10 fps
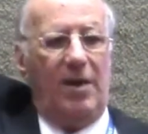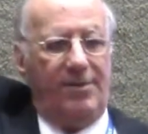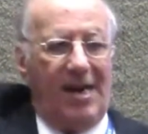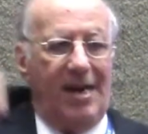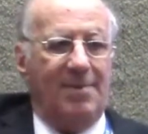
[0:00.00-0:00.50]

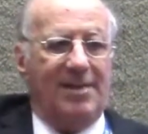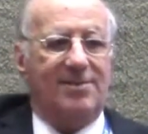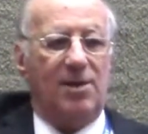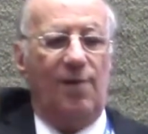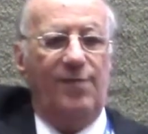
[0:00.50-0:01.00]

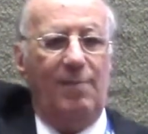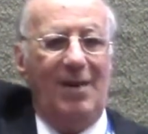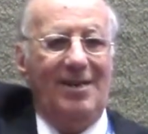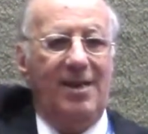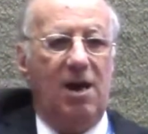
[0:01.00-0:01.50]
limit of the
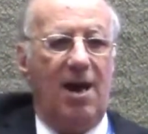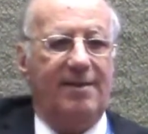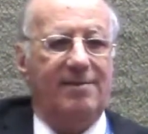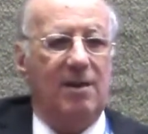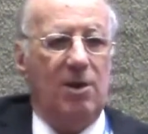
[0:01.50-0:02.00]
building
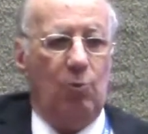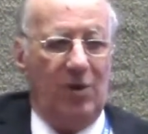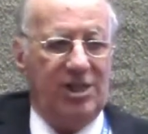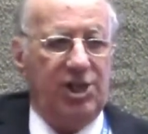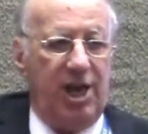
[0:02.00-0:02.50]
height
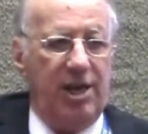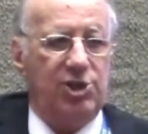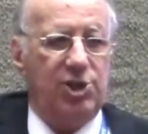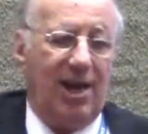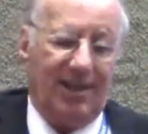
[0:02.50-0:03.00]
will
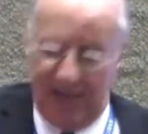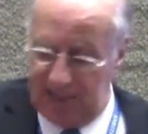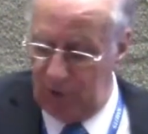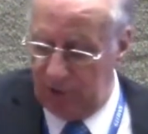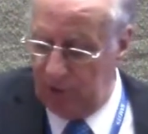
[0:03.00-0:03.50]
change, and
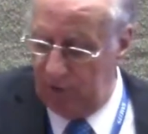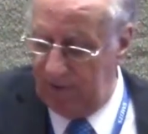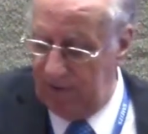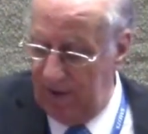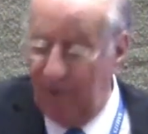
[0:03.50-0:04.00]
that's not
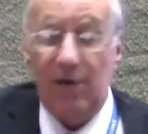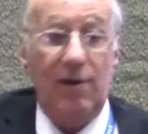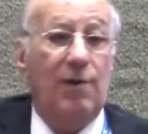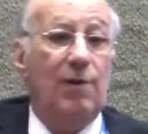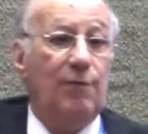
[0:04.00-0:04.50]
good
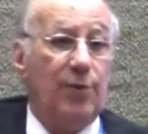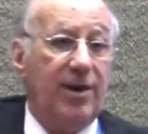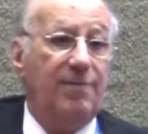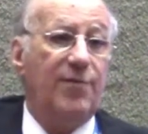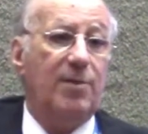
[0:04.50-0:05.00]
for
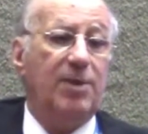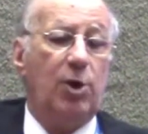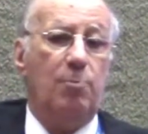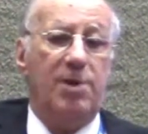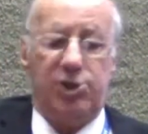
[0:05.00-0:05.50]
him from the
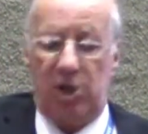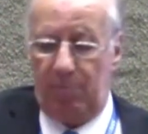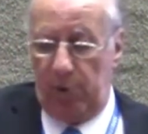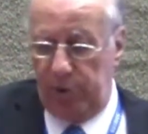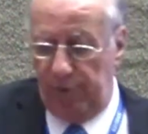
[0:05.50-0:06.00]
commercial
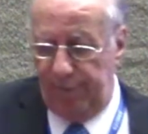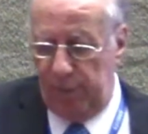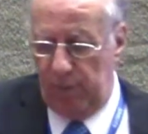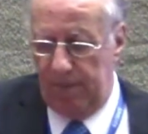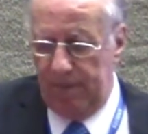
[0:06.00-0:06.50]
point of
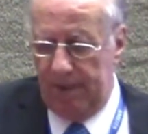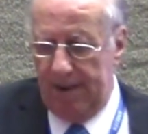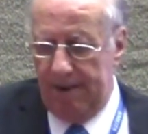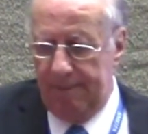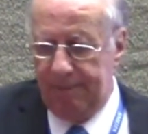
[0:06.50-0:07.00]
view.
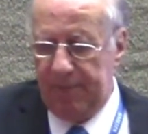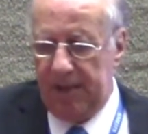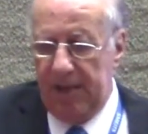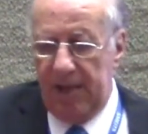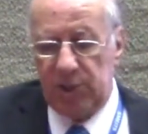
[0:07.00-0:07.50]

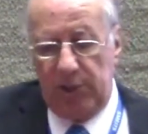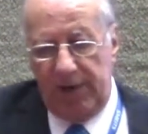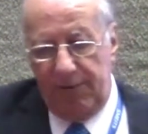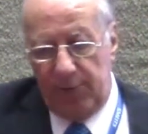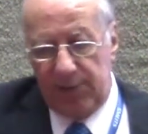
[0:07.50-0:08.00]
So
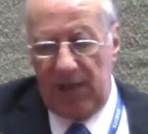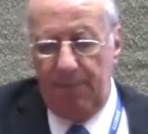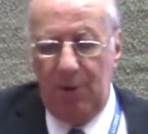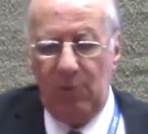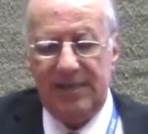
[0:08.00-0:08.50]
here, for
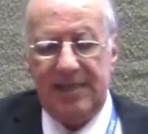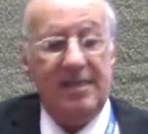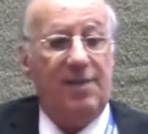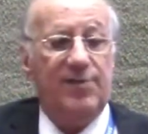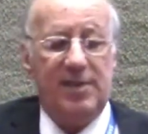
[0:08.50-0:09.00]
example, we see
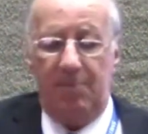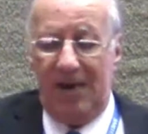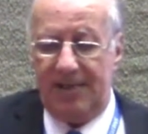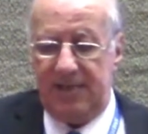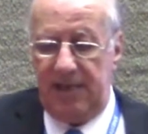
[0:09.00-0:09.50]
the
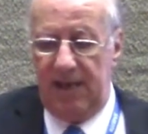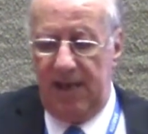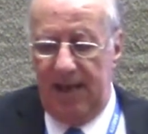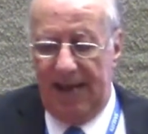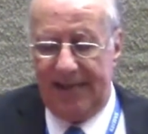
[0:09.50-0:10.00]
visibility
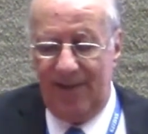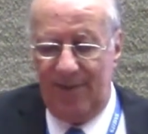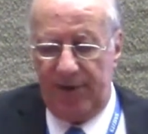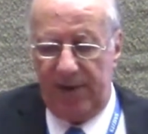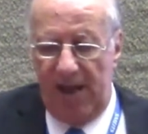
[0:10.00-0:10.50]
at
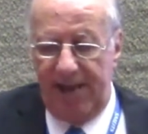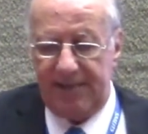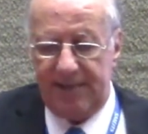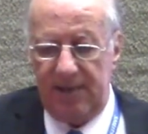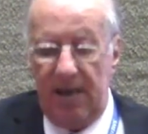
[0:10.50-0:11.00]
different
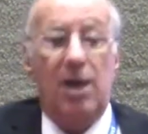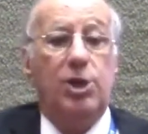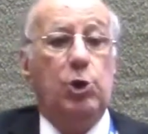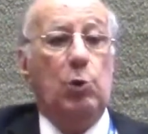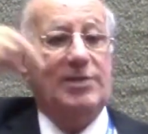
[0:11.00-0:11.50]
heights
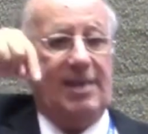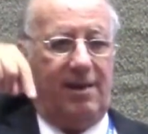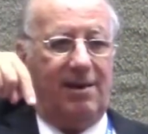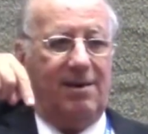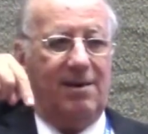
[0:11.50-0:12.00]

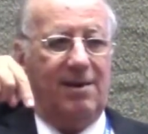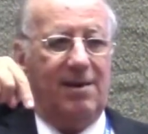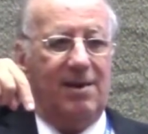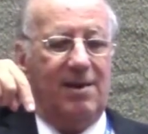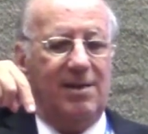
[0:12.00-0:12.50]
using
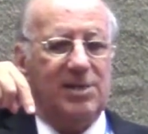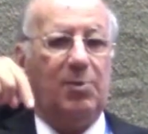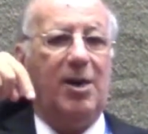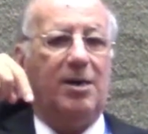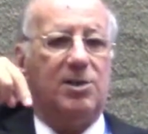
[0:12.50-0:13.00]

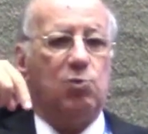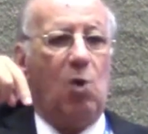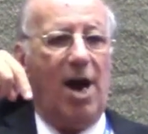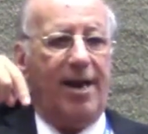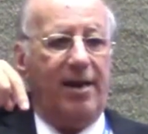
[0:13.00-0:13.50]
sprinklers.
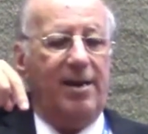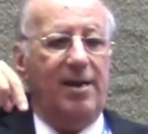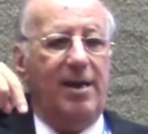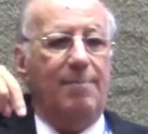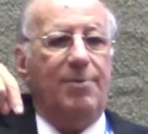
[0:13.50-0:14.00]
Why?
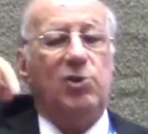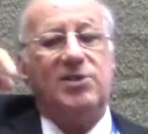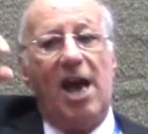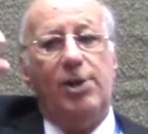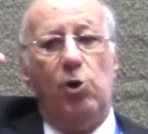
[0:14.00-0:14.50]

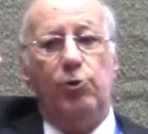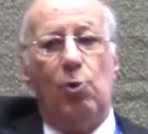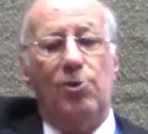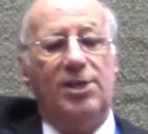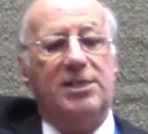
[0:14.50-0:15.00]
Because I don't
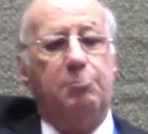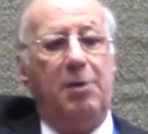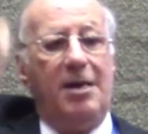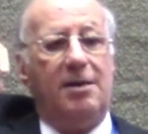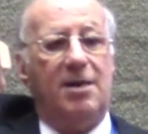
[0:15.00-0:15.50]
want the
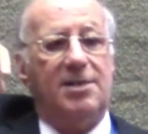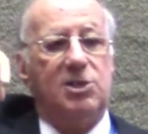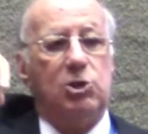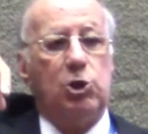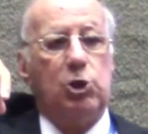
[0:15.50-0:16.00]
sprinklers